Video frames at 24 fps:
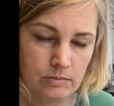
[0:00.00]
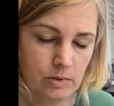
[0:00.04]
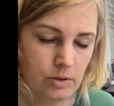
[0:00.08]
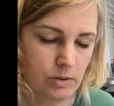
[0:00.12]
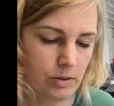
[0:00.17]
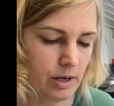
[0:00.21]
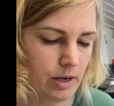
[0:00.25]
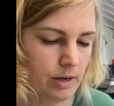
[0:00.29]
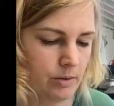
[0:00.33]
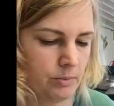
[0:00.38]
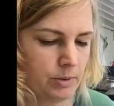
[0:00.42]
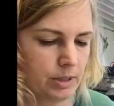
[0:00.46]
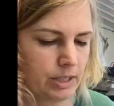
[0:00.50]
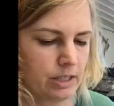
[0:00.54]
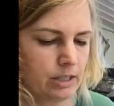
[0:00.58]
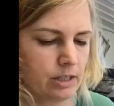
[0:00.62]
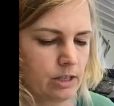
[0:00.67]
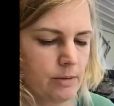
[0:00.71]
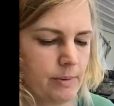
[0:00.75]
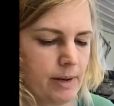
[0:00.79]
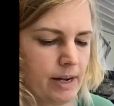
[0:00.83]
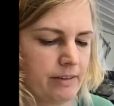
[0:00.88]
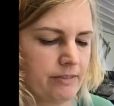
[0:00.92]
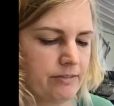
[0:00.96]
Okay, we're gonna
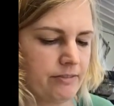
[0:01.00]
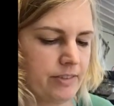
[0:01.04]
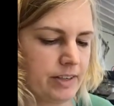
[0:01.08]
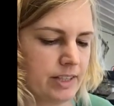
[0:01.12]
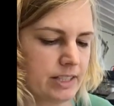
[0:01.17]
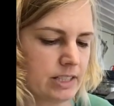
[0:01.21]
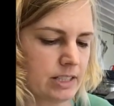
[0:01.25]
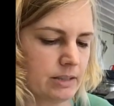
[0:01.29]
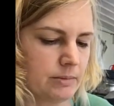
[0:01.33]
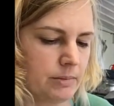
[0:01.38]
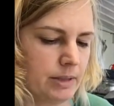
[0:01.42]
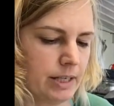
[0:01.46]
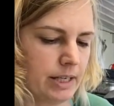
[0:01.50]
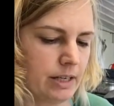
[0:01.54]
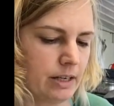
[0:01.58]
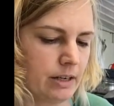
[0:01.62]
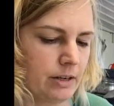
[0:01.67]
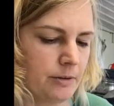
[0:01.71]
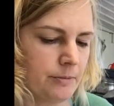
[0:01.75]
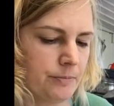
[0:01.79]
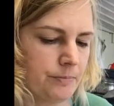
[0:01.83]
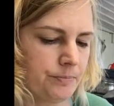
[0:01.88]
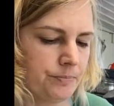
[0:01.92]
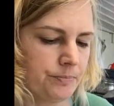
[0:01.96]
go back and fix them
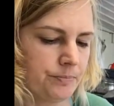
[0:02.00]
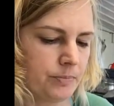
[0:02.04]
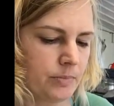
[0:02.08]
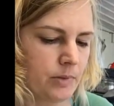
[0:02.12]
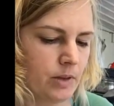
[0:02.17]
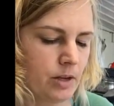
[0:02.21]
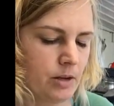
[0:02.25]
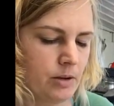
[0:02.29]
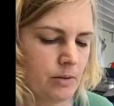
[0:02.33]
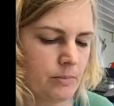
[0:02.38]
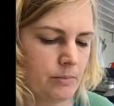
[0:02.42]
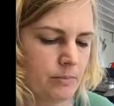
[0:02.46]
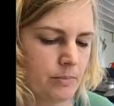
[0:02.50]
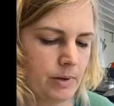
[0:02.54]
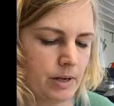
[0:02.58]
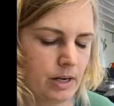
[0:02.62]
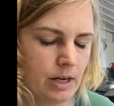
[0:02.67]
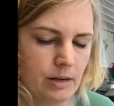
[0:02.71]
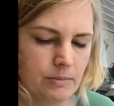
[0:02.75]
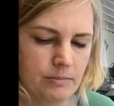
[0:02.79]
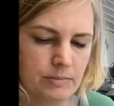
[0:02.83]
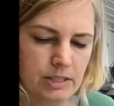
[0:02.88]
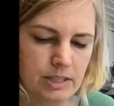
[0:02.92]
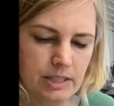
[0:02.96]
later, but
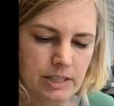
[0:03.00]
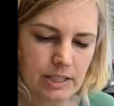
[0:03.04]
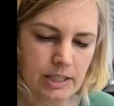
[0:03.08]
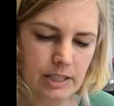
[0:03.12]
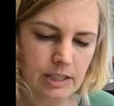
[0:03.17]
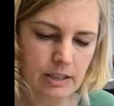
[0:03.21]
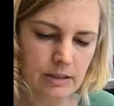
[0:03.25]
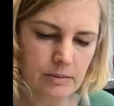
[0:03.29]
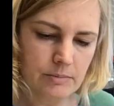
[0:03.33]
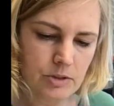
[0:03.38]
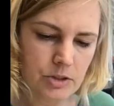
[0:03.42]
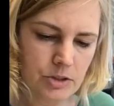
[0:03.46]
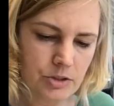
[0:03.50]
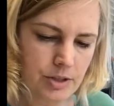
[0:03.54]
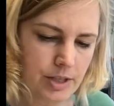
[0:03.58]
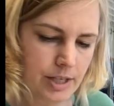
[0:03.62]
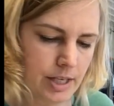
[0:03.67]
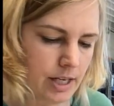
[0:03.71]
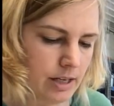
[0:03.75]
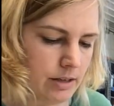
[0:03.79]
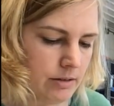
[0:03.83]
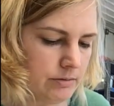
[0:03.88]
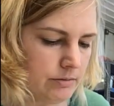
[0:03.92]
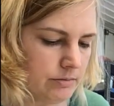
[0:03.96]
I'm sticking them straight
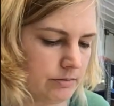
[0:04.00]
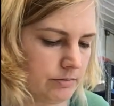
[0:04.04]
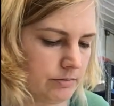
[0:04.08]
out.